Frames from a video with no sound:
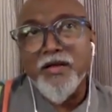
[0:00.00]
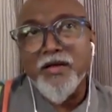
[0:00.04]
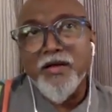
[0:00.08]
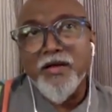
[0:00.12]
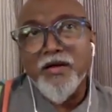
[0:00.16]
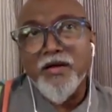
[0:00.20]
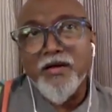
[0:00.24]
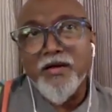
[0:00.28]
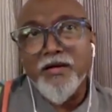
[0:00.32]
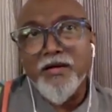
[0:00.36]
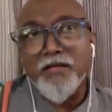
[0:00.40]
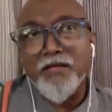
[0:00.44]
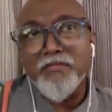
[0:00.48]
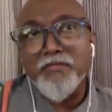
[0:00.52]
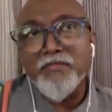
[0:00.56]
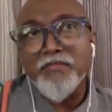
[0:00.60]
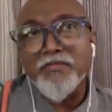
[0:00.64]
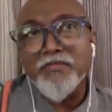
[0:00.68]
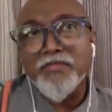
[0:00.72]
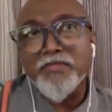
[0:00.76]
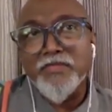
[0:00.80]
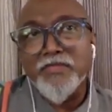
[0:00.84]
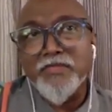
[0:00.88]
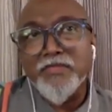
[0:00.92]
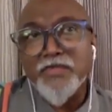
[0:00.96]
uh,
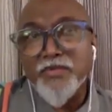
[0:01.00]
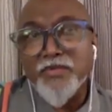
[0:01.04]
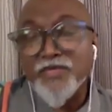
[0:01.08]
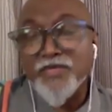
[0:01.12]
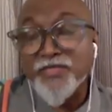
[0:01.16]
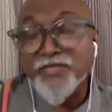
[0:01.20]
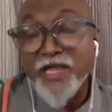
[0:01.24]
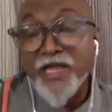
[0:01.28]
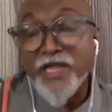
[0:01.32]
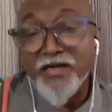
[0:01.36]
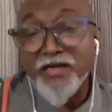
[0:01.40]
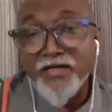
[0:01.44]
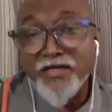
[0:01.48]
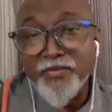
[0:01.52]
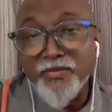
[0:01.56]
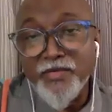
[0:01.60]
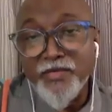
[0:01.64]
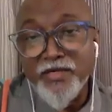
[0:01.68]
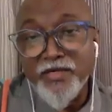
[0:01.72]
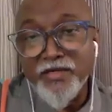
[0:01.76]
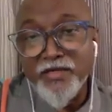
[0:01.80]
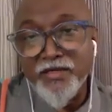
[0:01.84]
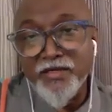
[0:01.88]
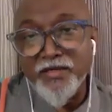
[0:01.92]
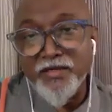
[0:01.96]
there was
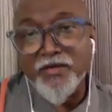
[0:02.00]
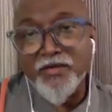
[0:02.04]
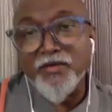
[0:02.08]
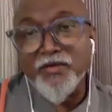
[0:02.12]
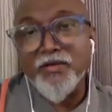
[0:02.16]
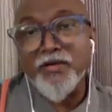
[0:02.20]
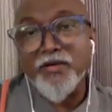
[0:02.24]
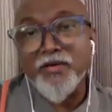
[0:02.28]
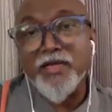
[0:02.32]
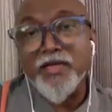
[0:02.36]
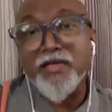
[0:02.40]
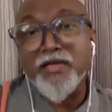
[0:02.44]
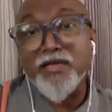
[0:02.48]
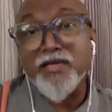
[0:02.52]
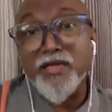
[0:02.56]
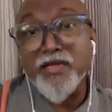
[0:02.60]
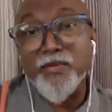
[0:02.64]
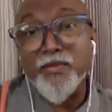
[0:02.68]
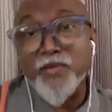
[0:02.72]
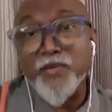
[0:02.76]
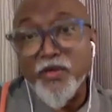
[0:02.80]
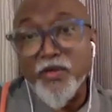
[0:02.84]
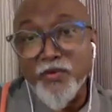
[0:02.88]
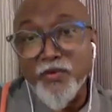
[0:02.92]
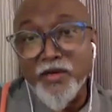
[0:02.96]
pandemic, you know, like
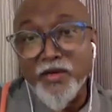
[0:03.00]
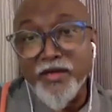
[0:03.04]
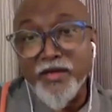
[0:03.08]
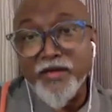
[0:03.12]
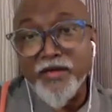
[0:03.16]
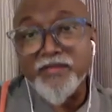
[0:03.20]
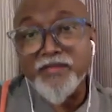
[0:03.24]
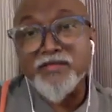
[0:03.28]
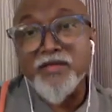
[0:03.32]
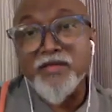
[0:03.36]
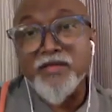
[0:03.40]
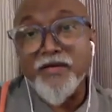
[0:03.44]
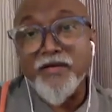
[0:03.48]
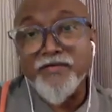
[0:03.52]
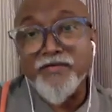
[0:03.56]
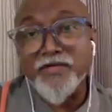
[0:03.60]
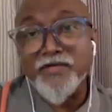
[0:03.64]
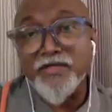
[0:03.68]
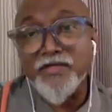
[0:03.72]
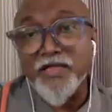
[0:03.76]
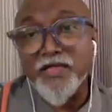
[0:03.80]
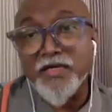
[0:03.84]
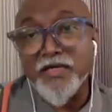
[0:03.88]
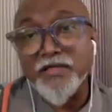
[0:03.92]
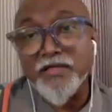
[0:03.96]
Nipah virus. After
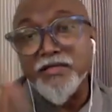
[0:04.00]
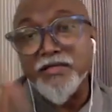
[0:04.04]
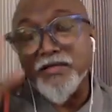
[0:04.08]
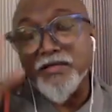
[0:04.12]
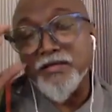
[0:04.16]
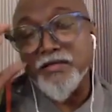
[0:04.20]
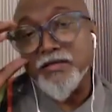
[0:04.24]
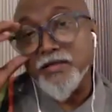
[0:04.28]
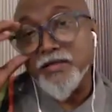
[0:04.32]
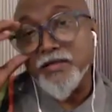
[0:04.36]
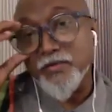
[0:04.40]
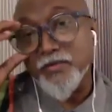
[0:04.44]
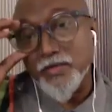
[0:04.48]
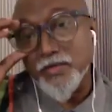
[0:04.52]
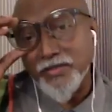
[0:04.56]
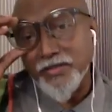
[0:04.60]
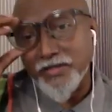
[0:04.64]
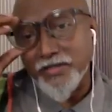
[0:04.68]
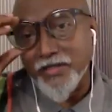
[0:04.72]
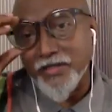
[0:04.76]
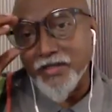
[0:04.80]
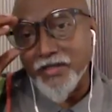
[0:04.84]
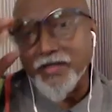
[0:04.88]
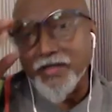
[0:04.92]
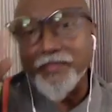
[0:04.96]
that, there
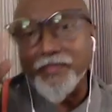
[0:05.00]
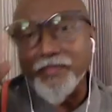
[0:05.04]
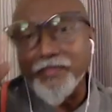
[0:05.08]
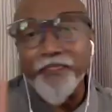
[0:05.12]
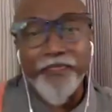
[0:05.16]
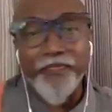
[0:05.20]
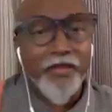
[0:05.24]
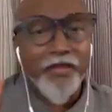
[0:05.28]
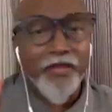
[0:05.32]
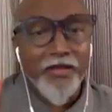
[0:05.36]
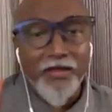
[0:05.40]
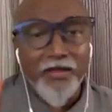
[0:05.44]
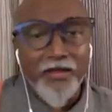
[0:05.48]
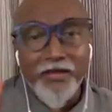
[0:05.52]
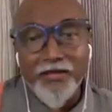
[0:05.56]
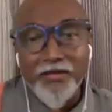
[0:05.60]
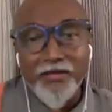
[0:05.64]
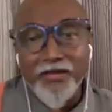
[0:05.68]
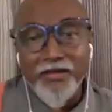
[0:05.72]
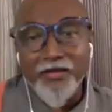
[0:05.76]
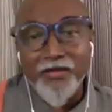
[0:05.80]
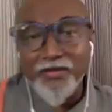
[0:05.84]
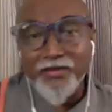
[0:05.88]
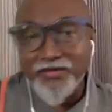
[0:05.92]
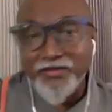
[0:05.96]
was uh, uh,
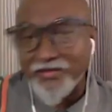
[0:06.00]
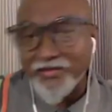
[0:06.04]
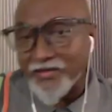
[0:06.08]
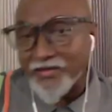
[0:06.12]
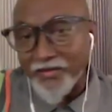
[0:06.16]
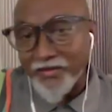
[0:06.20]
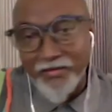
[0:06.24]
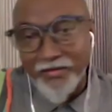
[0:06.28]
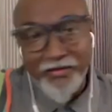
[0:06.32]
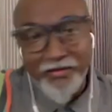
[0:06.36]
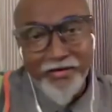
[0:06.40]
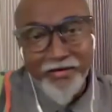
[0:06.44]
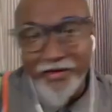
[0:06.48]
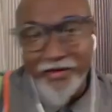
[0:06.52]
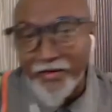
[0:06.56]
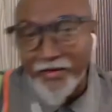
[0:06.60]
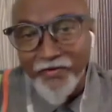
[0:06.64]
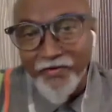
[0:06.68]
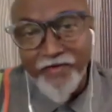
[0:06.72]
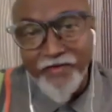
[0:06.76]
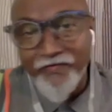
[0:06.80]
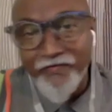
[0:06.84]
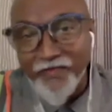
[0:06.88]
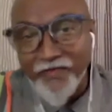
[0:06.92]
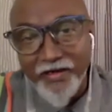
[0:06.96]
there was
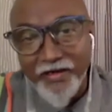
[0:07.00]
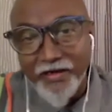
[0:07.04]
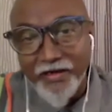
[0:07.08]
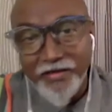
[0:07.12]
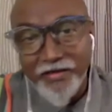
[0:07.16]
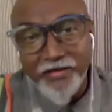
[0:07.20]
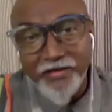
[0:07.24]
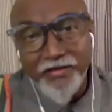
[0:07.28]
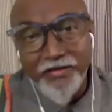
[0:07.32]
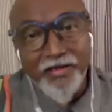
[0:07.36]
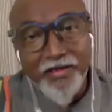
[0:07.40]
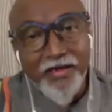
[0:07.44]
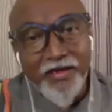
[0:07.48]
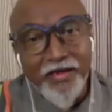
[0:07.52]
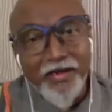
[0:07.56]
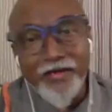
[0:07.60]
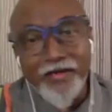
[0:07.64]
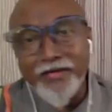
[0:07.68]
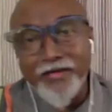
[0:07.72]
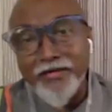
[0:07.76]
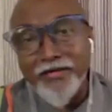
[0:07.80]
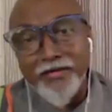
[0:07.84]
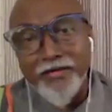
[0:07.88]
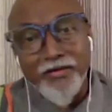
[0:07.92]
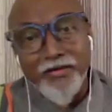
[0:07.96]
heavy flood,
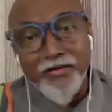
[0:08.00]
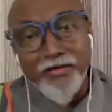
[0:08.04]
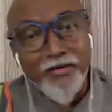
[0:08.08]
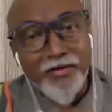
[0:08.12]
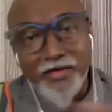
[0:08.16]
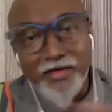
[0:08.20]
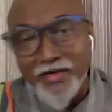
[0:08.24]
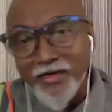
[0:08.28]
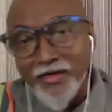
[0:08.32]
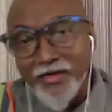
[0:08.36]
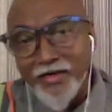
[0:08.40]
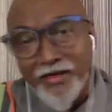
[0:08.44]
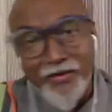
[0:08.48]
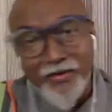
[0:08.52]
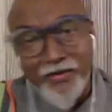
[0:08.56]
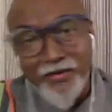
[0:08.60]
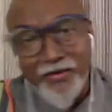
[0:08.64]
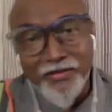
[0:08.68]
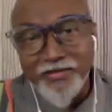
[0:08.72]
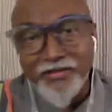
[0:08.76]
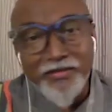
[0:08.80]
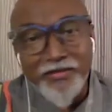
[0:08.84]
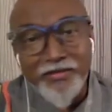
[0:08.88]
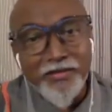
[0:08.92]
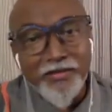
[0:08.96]
and you know, Kerala
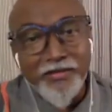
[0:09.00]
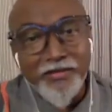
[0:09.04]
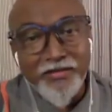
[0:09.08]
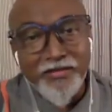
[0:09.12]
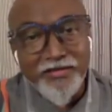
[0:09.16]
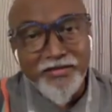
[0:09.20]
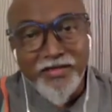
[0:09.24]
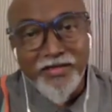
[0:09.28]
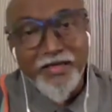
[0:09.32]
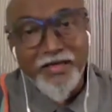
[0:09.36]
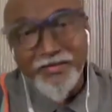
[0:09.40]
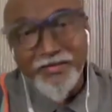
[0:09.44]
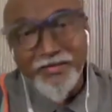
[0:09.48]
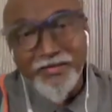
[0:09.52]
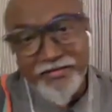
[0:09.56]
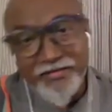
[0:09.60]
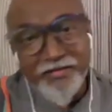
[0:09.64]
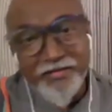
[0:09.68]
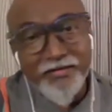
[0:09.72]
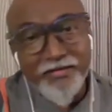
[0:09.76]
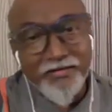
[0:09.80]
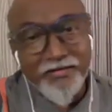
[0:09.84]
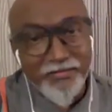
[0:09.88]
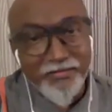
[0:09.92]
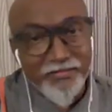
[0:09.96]
was in a
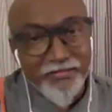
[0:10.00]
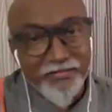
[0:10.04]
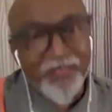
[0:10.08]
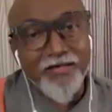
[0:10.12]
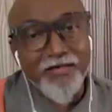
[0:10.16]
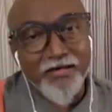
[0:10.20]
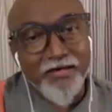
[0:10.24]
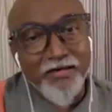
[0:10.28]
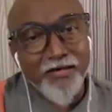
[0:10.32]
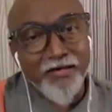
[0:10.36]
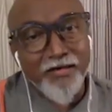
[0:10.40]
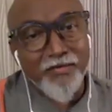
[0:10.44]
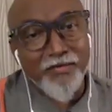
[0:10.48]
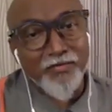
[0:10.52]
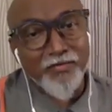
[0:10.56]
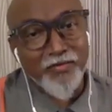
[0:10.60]
disaster um,